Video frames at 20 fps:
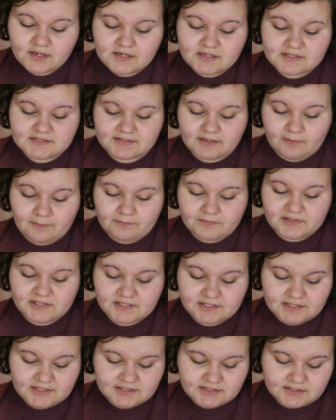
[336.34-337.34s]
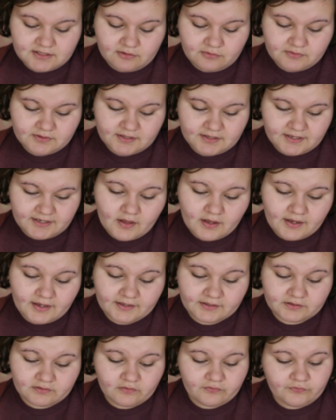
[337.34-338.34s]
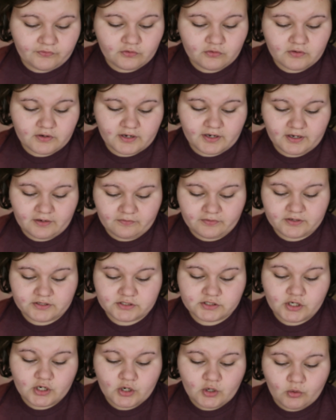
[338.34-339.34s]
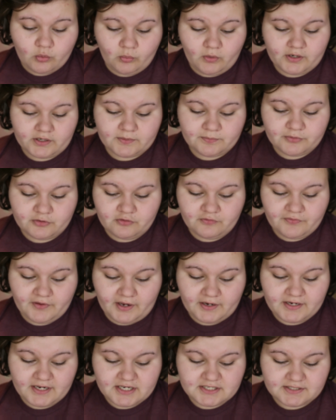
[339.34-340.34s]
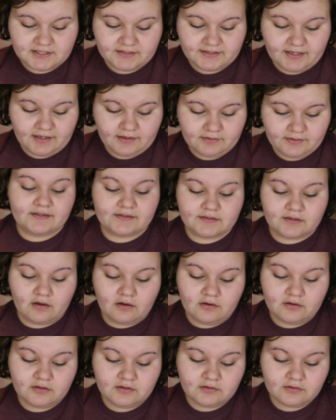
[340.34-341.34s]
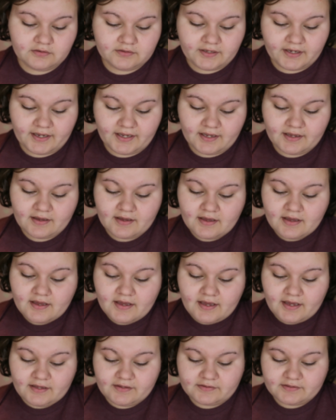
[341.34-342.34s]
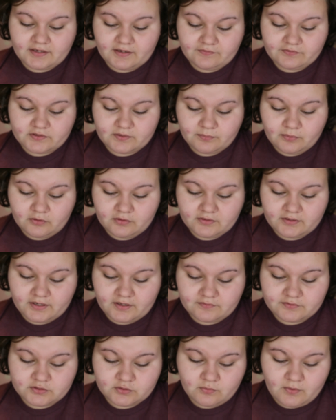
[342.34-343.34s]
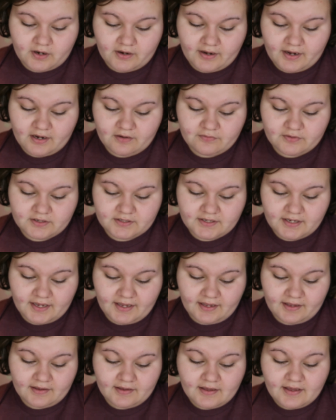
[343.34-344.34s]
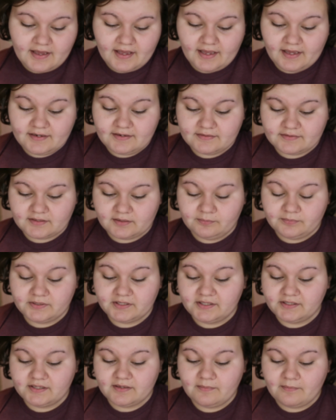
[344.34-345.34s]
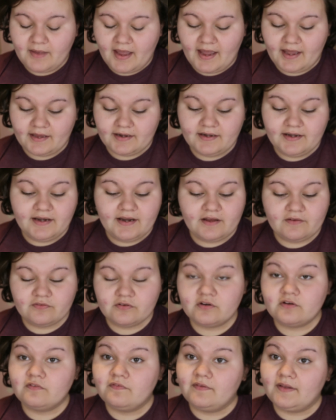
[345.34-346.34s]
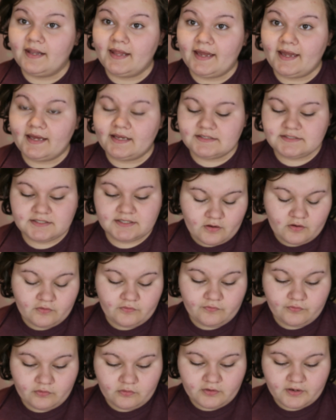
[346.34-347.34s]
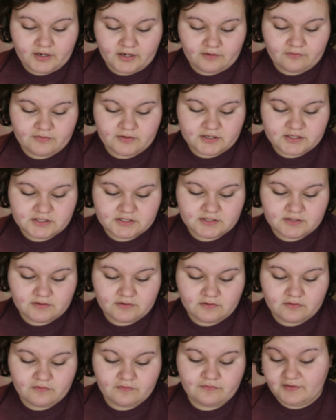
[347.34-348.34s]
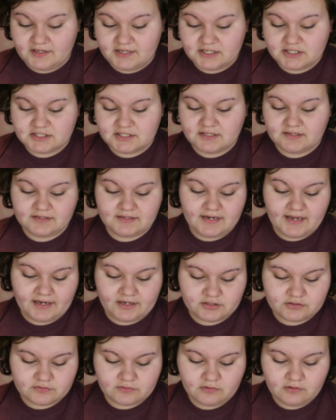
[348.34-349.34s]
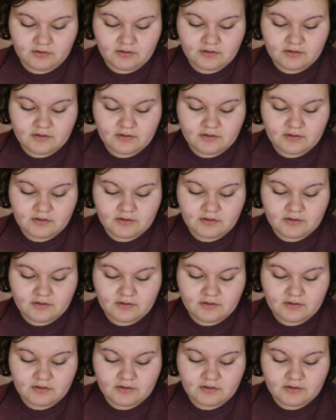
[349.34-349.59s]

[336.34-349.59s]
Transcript: some pinky tones in it. It's a full coverage waterproof foundation that lasts all night, is comfortable enough to wear every day, and is completely matte, never flat. Full coverage, finish is natural,